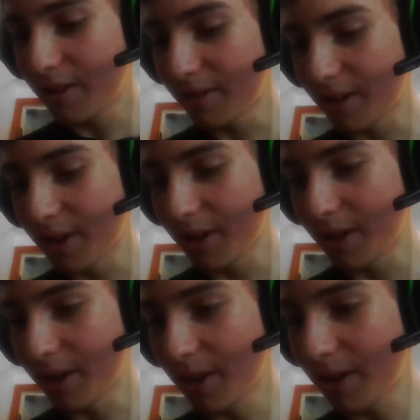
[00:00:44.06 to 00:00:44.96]

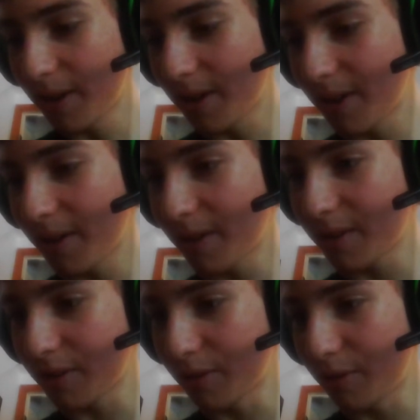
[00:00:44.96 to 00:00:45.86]
Okay,
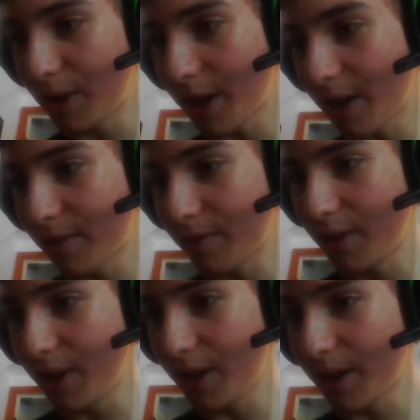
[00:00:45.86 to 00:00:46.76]
so we have
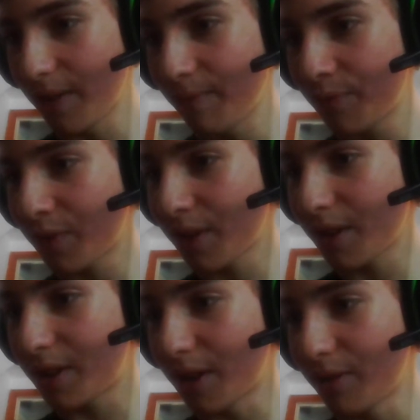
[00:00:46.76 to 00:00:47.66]
the
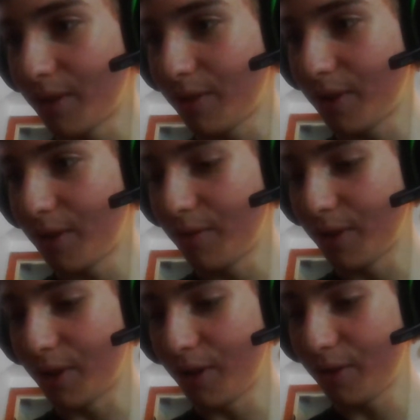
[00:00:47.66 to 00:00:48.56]
download code
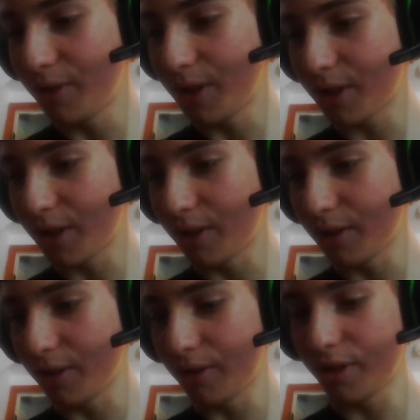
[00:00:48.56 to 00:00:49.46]
with no disc
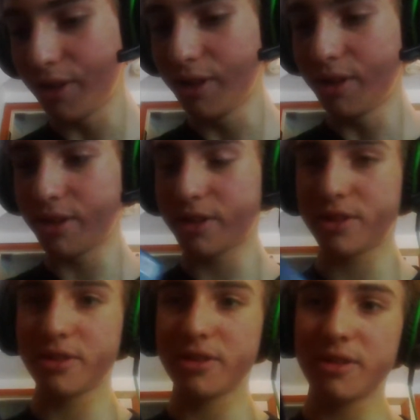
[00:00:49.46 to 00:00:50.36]
included.
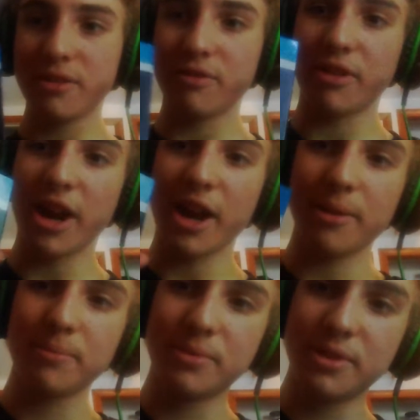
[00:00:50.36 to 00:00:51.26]
It's
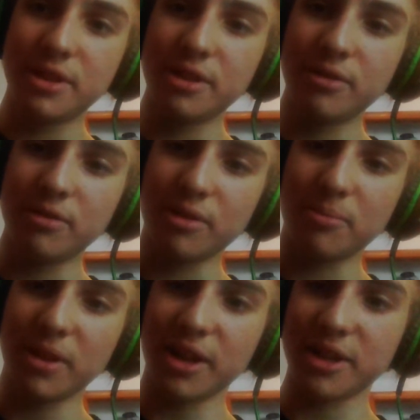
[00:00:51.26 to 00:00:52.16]
wrapped with
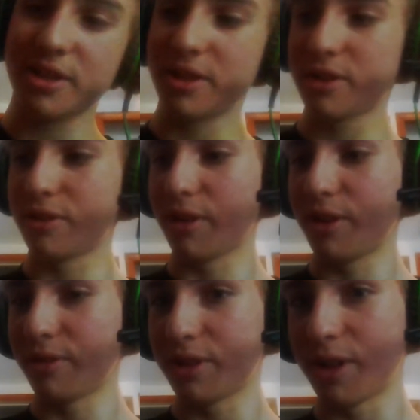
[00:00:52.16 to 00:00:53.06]
plastic, so I
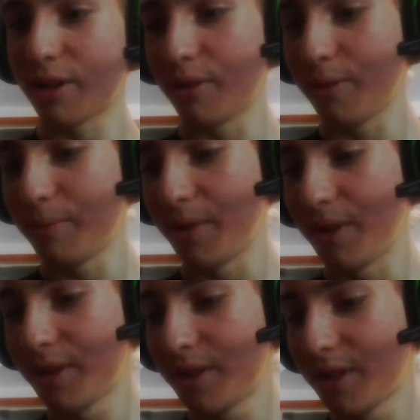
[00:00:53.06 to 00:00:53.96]
know it's not
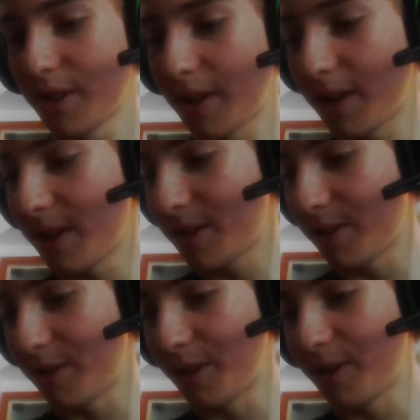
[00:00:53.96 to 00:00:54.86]
opened.
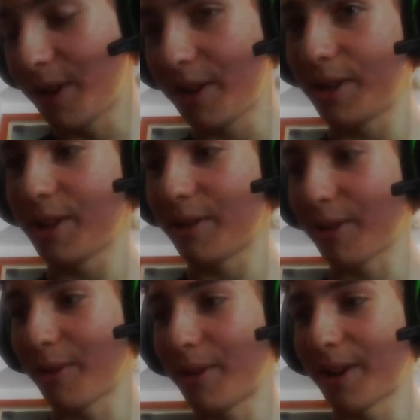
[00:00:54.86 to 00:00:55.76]
So internet is
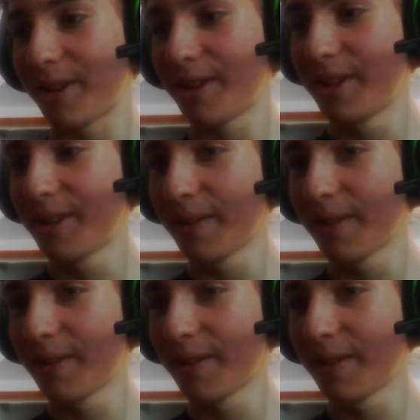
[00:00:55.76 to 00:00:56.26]
required.